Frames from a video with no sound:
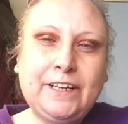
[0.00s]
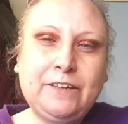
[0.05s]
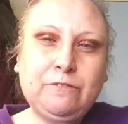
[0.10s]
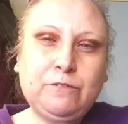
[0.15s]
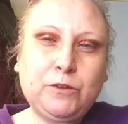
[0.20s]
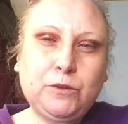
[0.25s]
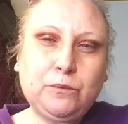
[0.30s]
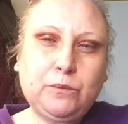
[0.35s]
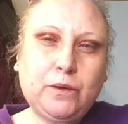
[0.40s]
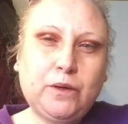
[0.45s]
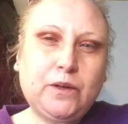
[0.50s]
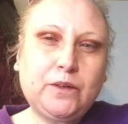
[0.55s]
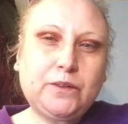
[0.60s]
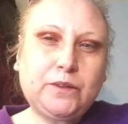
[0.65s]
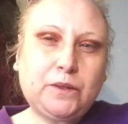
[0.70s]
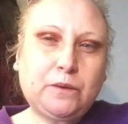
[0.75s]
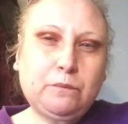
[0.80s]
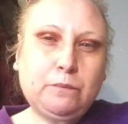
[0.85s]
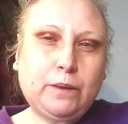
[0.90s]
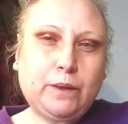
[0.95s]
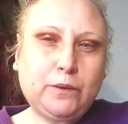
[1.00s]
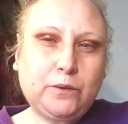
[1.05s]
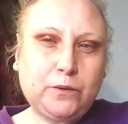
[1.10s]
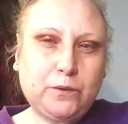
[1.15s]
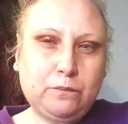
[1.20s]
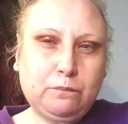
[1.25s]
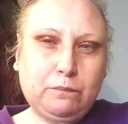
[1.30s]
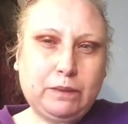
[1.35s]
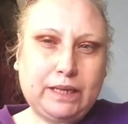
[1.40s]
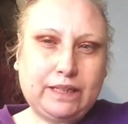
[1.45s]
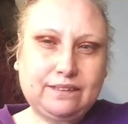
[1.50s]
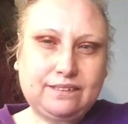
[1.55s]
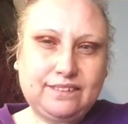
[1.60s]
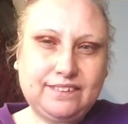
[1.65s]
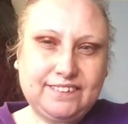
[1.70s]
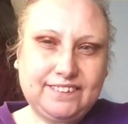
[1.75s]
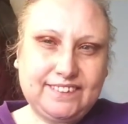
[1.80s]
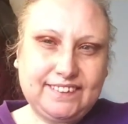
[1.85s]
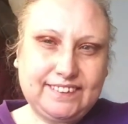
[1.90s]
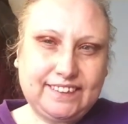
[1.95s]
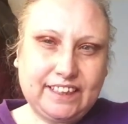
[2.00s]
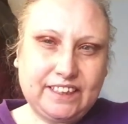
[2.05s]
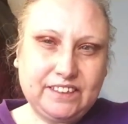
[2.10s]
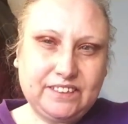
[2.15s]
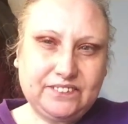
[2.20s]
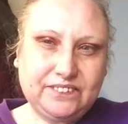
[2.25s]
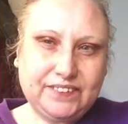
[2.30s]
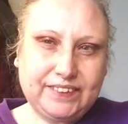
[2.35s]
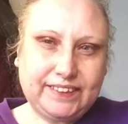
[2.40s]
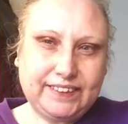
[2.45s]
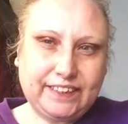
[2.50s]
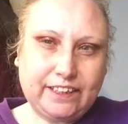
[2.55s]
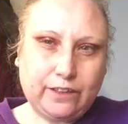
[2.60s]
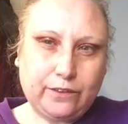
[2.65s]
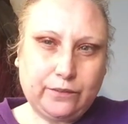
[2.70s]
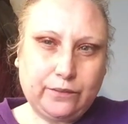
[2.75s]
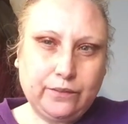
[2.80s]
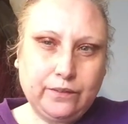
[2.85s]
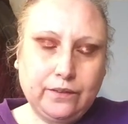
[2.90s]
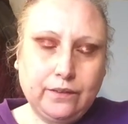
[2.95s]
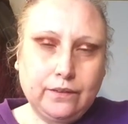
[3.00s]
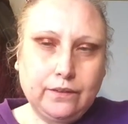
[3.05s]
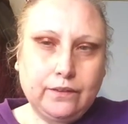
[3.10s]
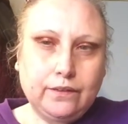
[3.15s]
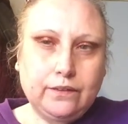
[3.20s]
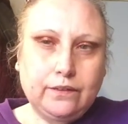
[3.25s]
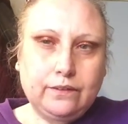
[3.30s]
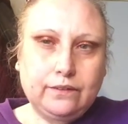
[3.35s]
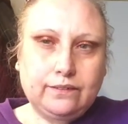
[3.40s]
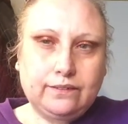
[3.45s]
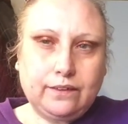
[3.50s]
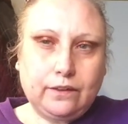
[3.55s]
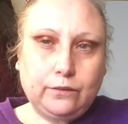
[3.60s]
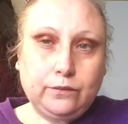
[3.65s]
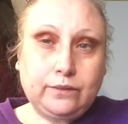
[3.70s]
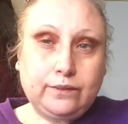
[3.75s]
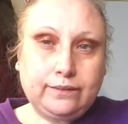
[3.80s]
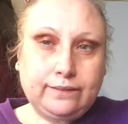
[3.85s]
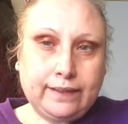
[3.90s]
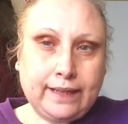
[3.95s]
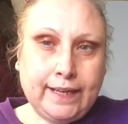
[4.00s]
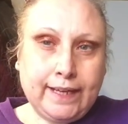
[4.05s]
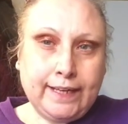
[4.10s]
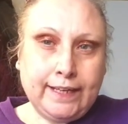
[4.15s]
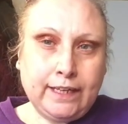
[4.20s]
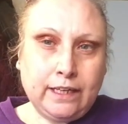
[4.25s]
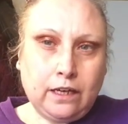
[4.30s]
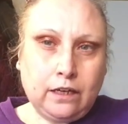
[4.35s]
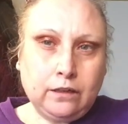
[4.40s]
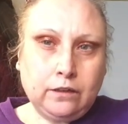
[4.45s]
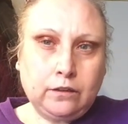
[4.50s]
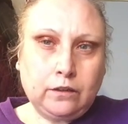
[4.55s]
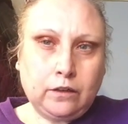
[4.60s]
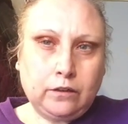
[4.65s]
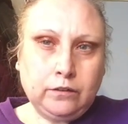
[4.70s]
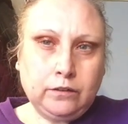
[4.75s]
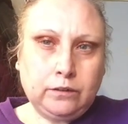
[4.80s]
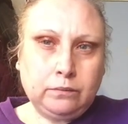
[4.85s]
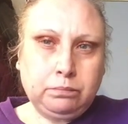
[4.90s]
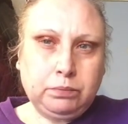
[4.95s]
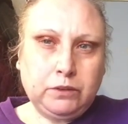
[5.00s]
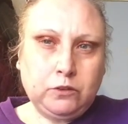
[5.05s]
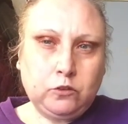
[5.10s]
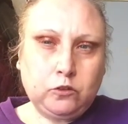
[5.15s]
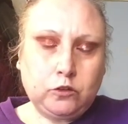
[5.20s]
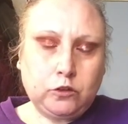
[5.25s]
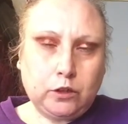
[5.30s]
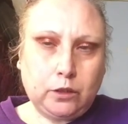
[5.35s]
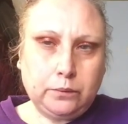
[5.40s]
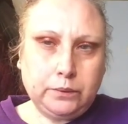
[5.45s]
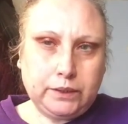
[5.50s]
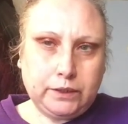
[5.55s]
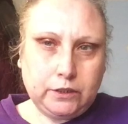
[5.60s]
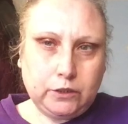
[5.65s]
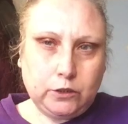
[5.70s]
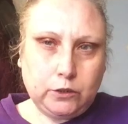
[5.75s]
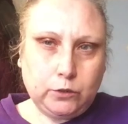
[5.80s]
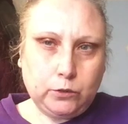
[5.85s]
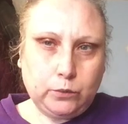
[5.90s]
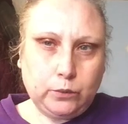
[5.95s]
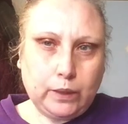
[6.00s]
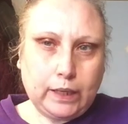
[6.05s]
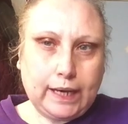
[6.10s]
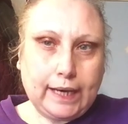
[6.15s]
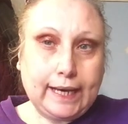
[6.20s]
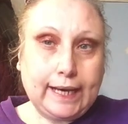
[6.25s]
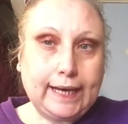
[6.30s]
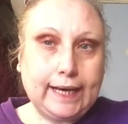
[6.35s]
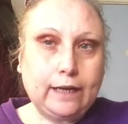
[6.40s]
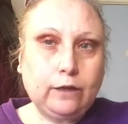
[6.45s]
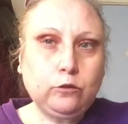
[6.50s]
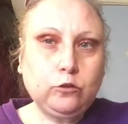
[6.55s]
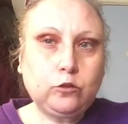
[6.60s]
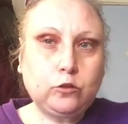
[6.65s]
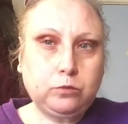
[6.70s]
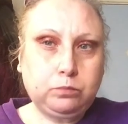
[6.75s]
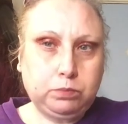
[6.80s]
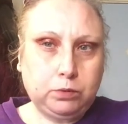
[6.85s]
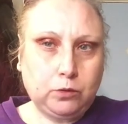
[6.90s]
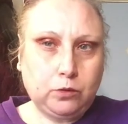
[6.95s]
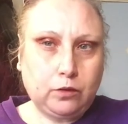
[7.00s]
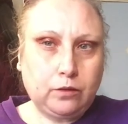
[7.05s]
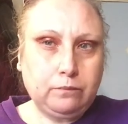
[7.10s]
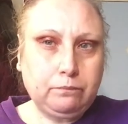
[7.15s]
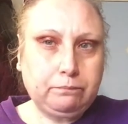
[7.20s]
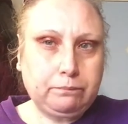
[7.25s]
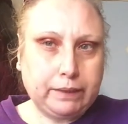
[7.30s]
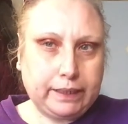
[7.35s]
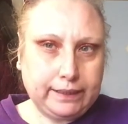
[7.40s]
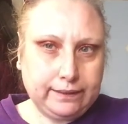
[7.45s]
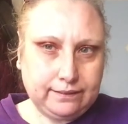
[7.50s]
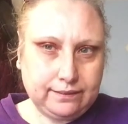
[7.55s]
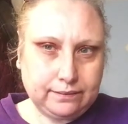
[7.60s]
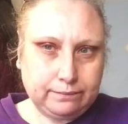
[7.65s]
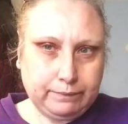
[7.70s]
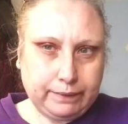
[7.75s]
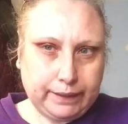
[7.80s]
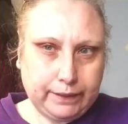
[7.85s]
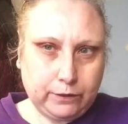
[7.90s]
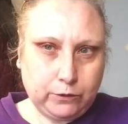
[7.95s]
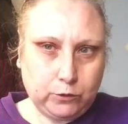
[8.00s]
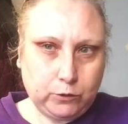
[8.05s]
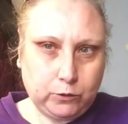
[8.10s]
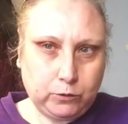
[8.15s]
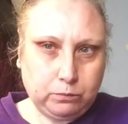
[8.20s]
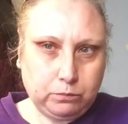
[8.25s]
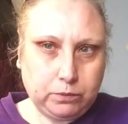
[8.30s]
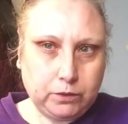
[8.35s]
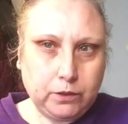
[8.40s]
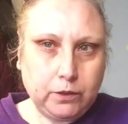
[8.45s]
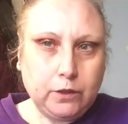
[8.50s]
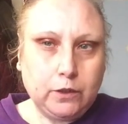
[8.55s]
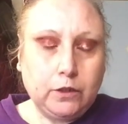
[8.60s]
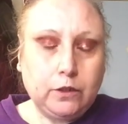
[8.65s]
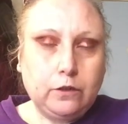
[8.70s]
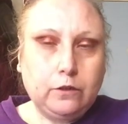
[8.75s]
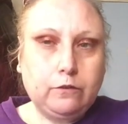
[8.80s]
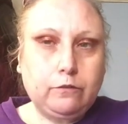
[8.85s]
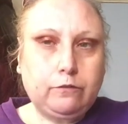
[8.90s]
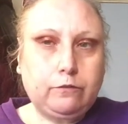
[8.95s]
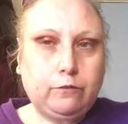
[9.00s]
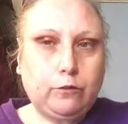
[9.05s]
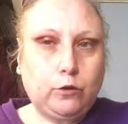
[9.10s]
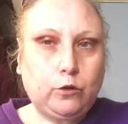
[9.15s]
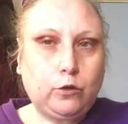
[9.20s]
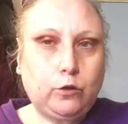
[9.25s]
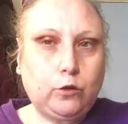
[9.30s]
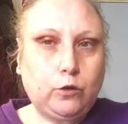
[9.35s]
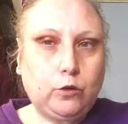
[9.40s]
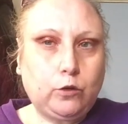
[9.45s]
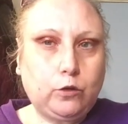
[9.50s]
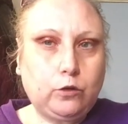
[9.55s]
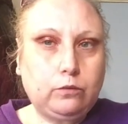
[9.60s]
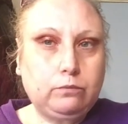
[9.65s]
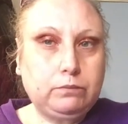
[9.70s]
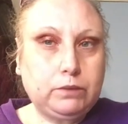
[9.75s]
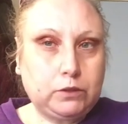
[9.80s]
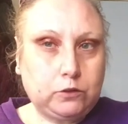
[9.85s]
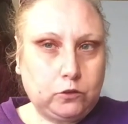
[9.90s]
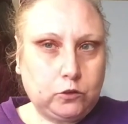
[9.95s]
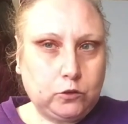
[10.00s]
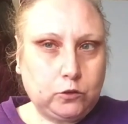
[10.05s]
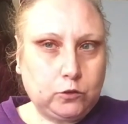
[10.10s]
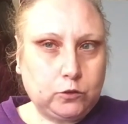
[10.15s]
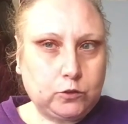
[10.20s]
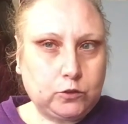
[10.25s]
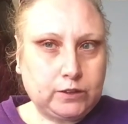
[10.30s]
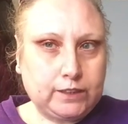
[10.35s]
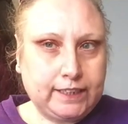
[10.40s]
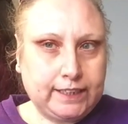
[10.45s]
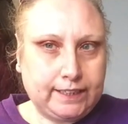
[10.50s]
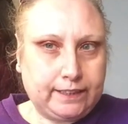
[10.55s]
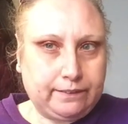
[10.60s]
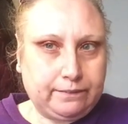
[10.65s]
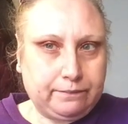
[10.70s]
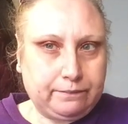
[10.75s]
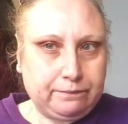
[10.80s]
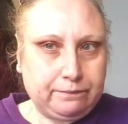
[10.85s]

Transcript: everyone, and welcome back to today's video. So today I'm going to be showing you how to put on base makeup for mature skin